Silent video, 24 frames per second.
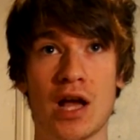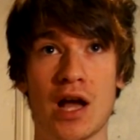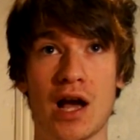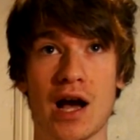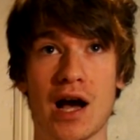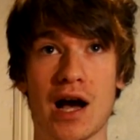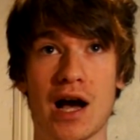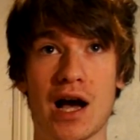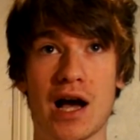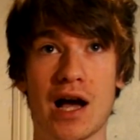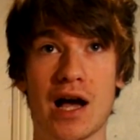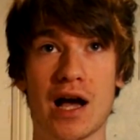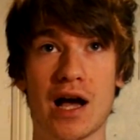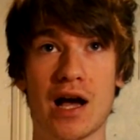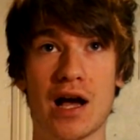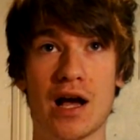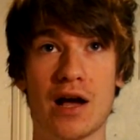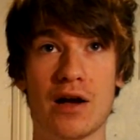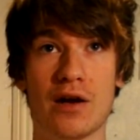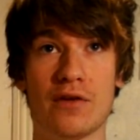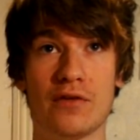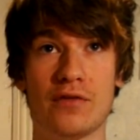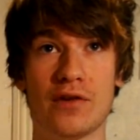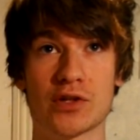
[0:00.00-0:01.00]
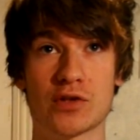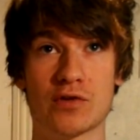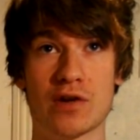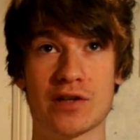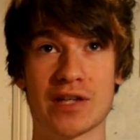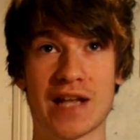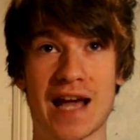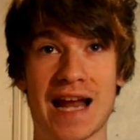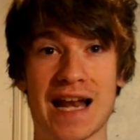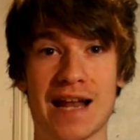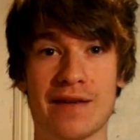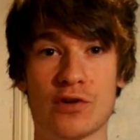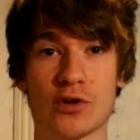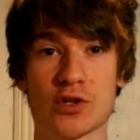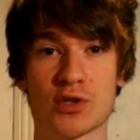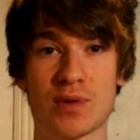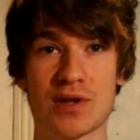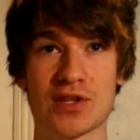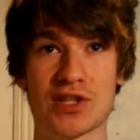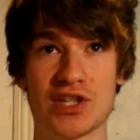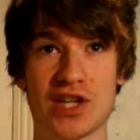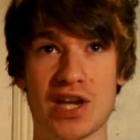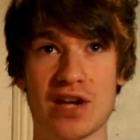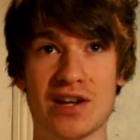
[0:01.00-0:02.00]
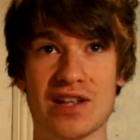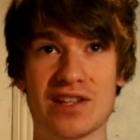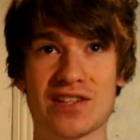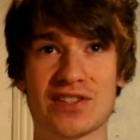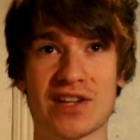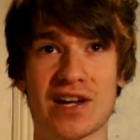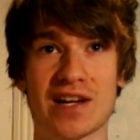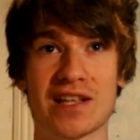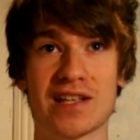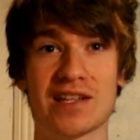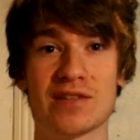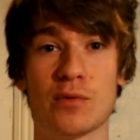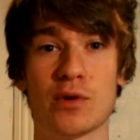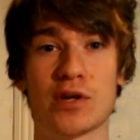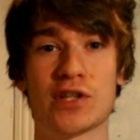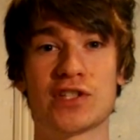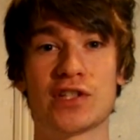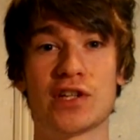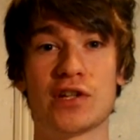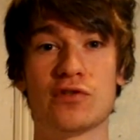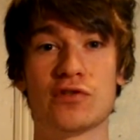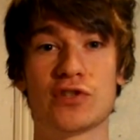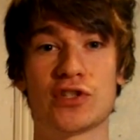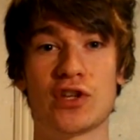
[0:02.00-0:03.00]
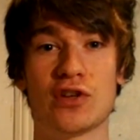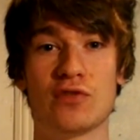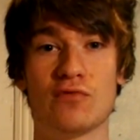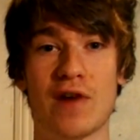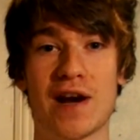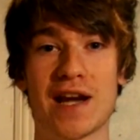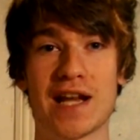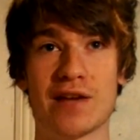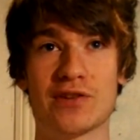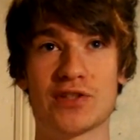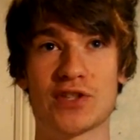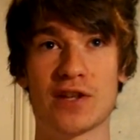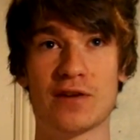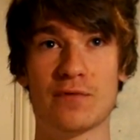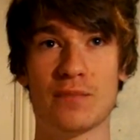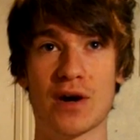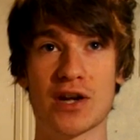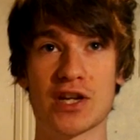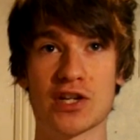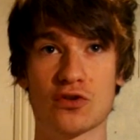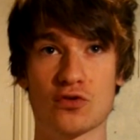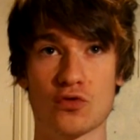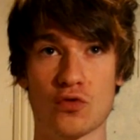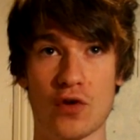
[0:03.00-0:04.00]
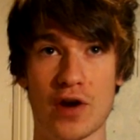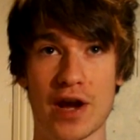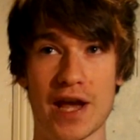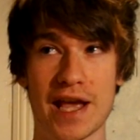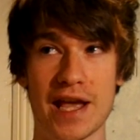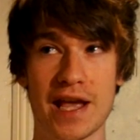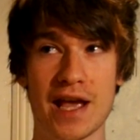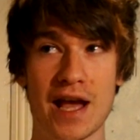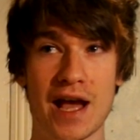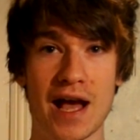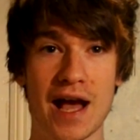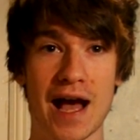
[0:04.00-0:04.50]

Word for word: Uh, around at A-levels, went to uni, decided I wanted to do student radio instead of degree,